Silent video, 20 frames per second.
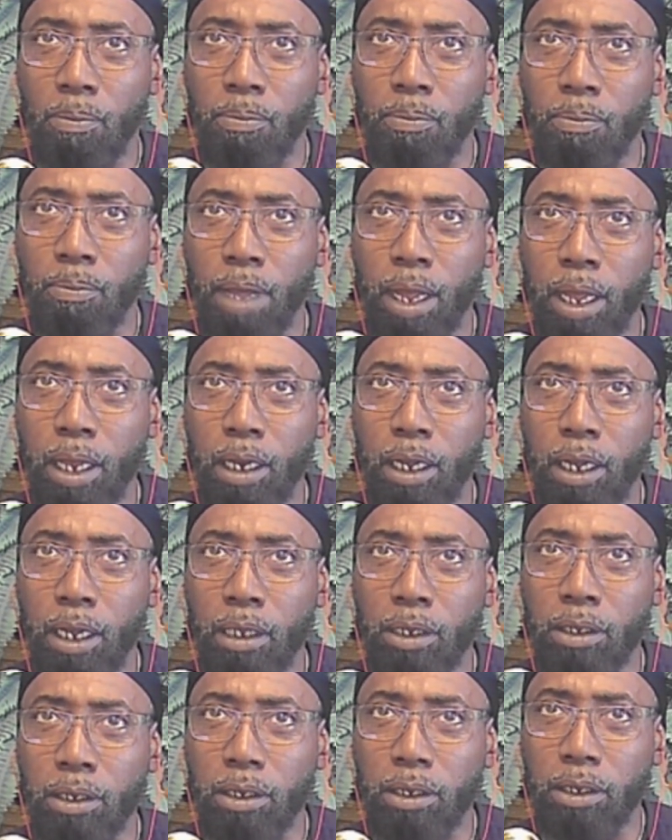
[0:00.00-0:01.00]
made
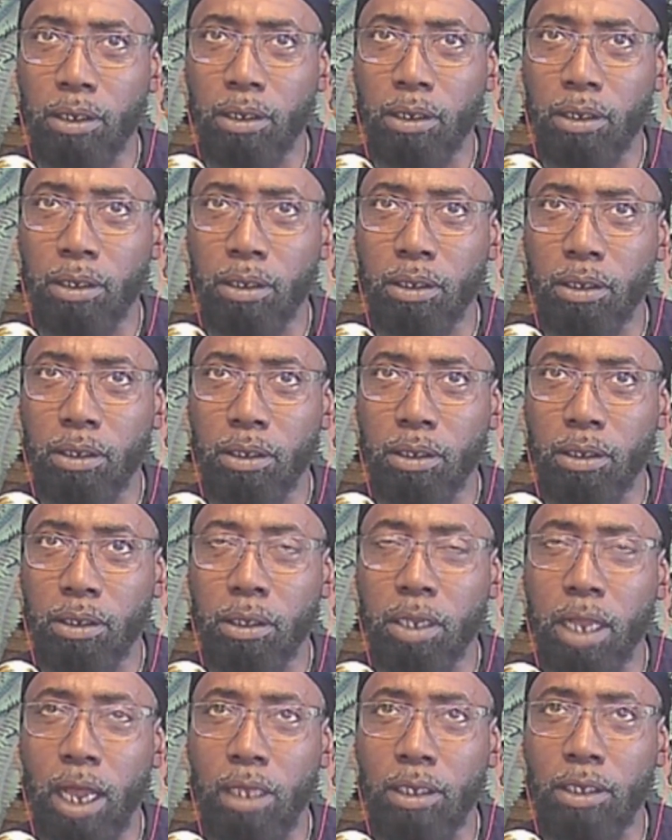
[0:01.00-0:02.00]
us to
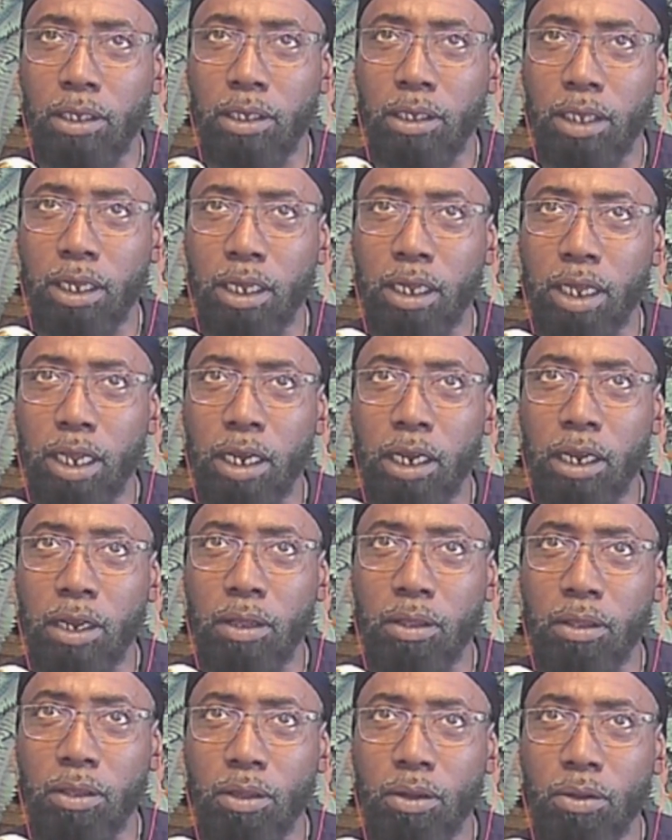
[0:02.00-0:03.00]
not see any
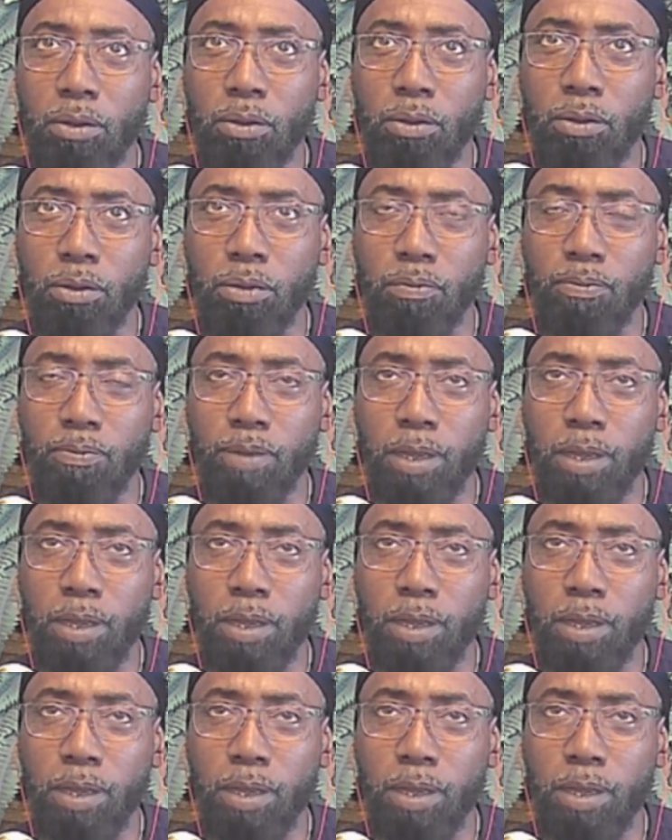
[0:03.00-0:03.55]
of those